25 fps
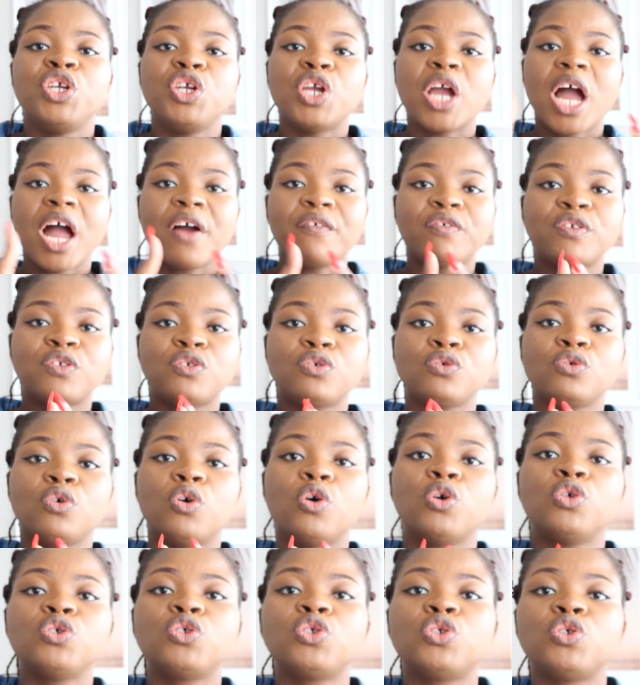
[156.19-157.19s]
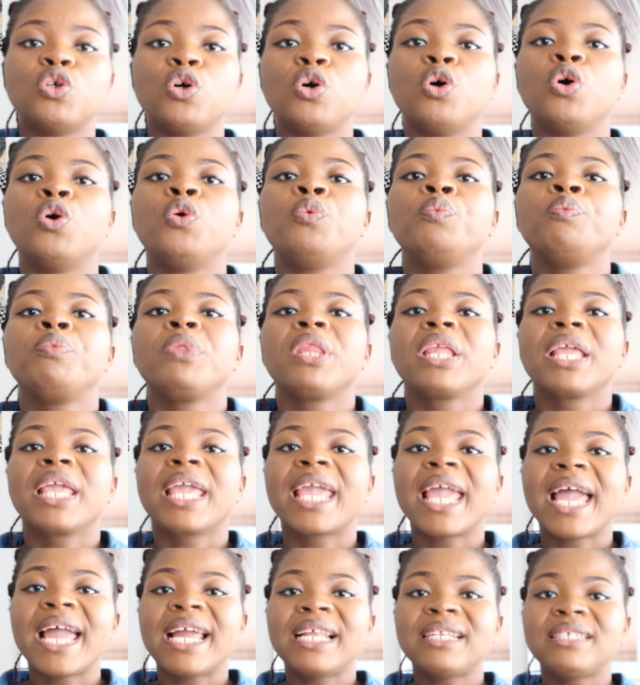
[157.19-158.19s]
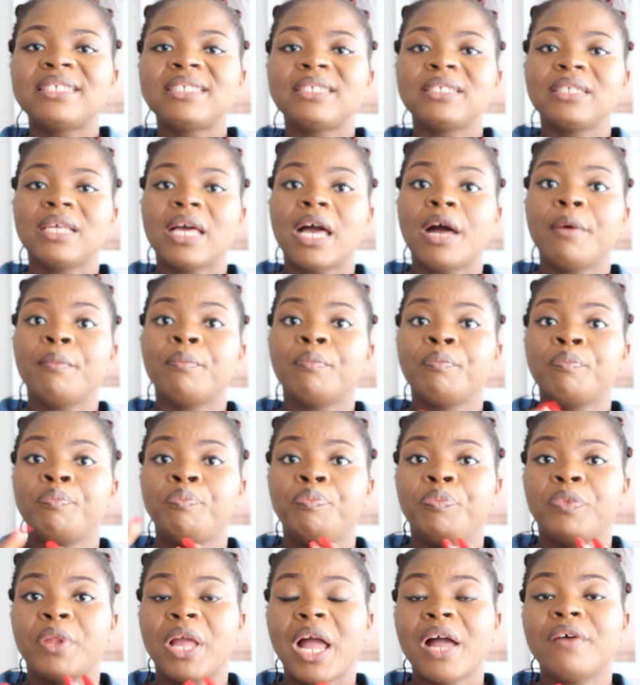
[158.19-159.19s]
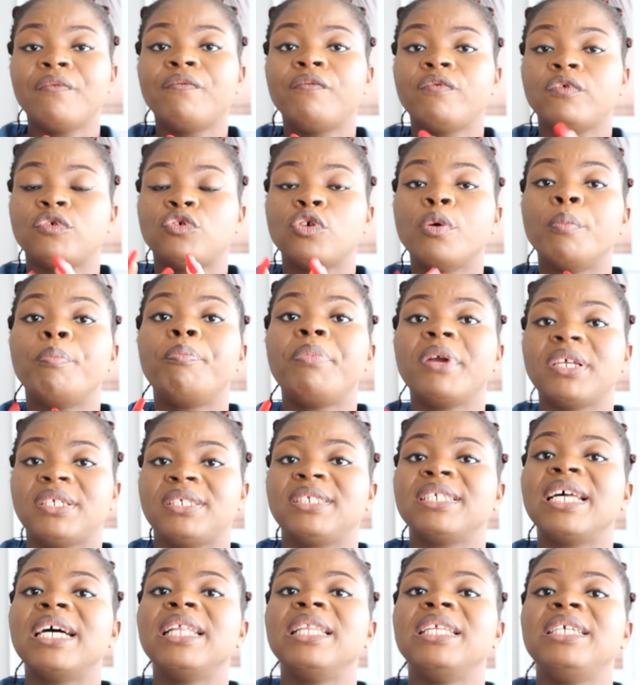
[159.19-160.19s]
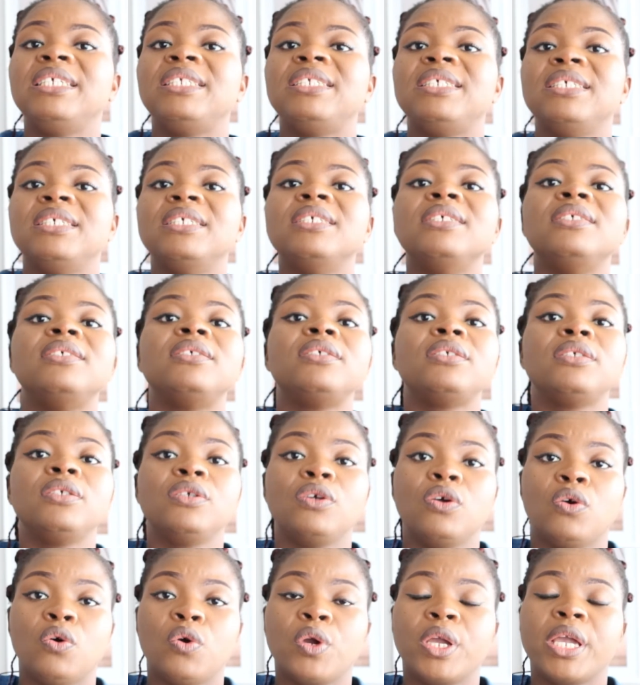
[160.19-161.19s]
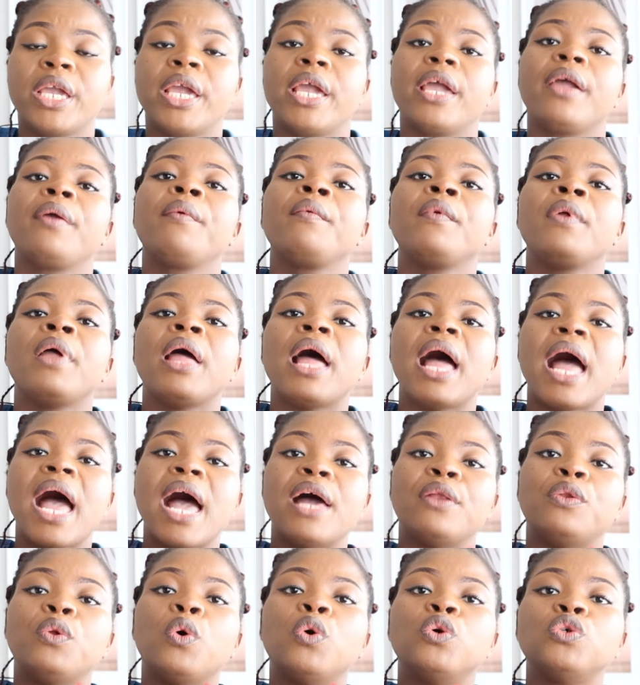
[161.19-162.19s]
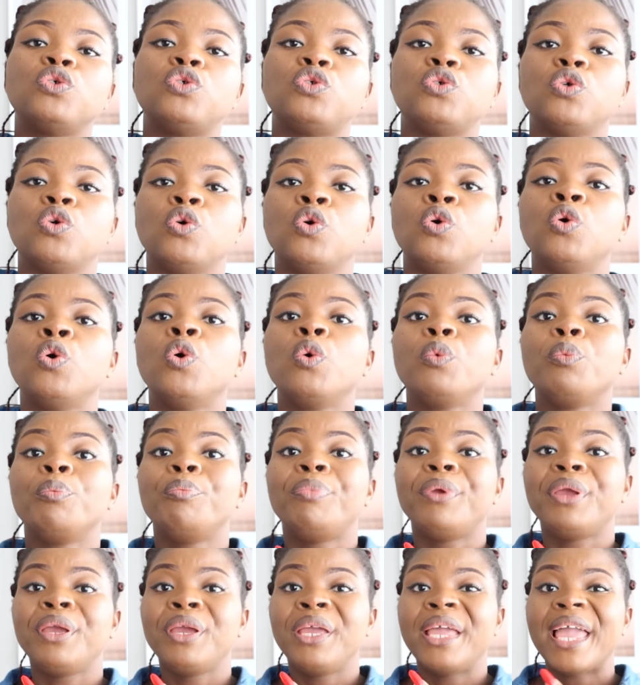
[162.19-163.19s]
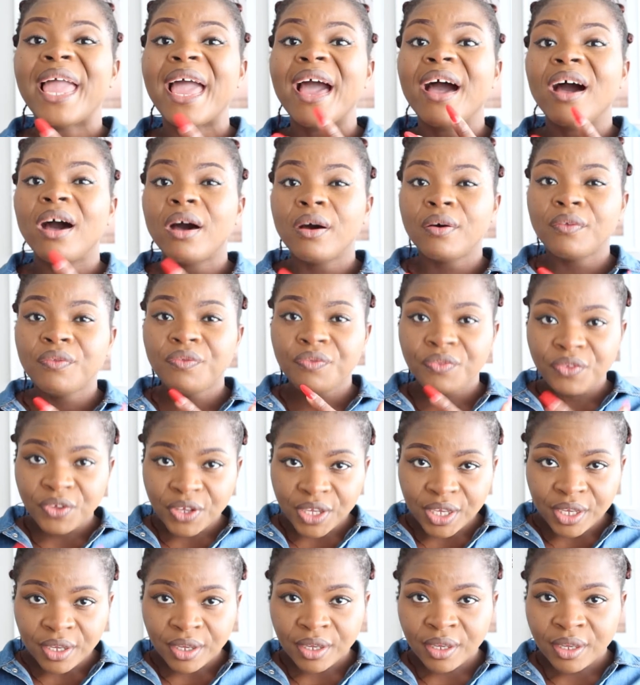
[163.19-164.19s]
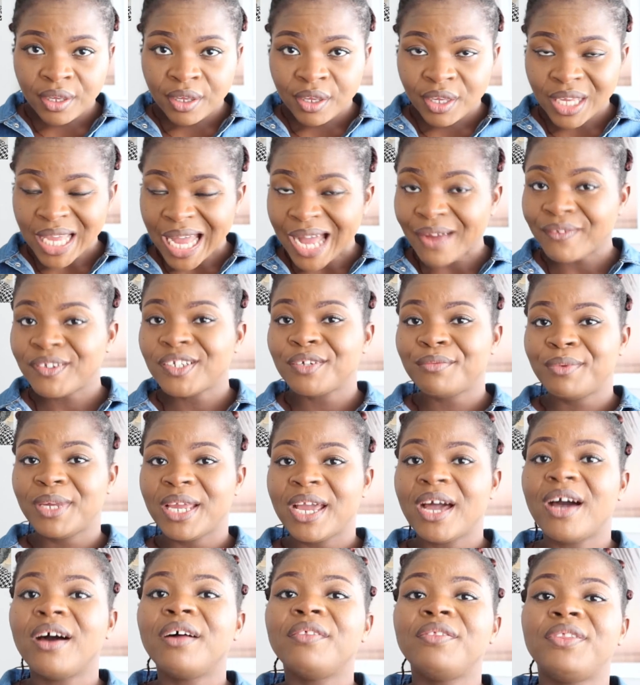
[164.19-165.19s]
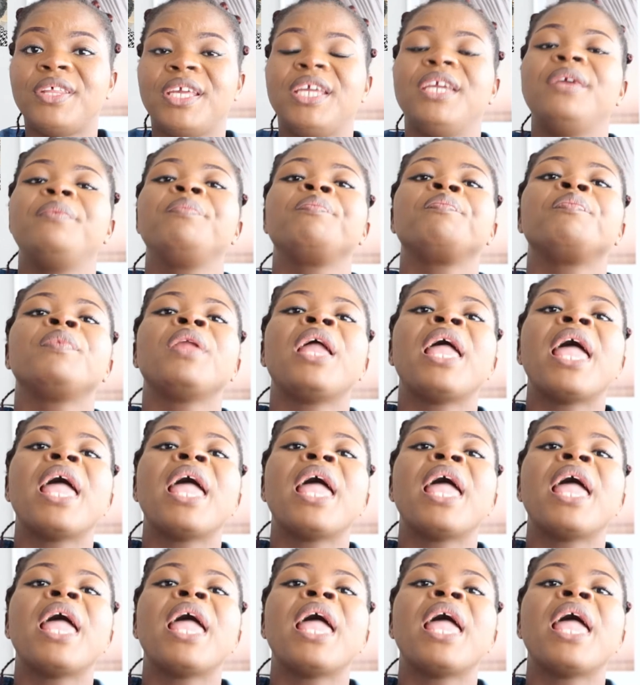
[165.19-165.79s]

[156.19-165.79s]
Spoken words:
You have to also have some personalities, okay, and also be healthy. You have to be healthy.